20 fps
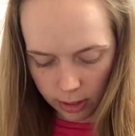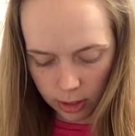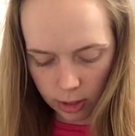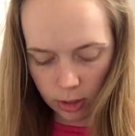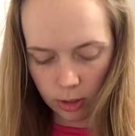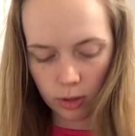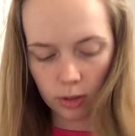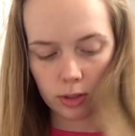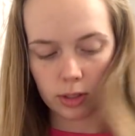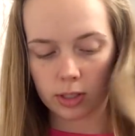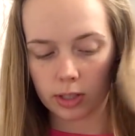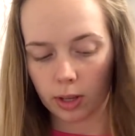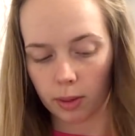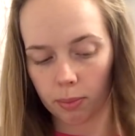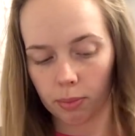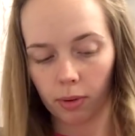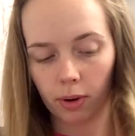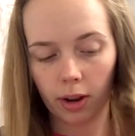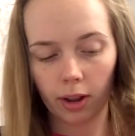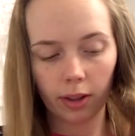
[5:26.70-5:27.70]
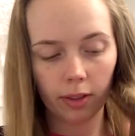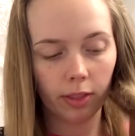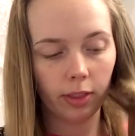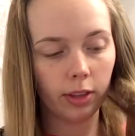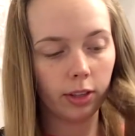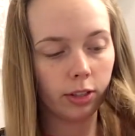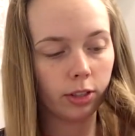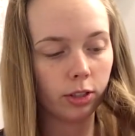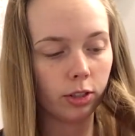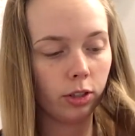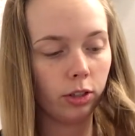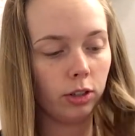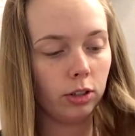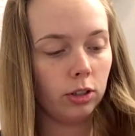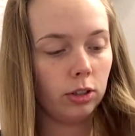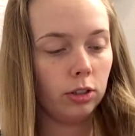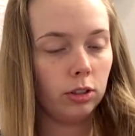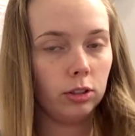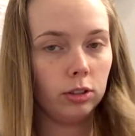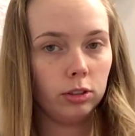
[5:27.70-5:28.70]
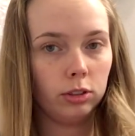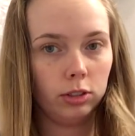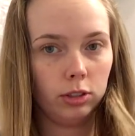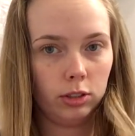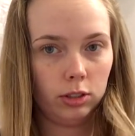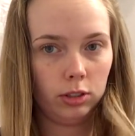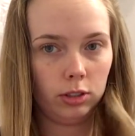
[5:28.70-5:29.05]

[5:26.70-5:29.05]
to separate these curls,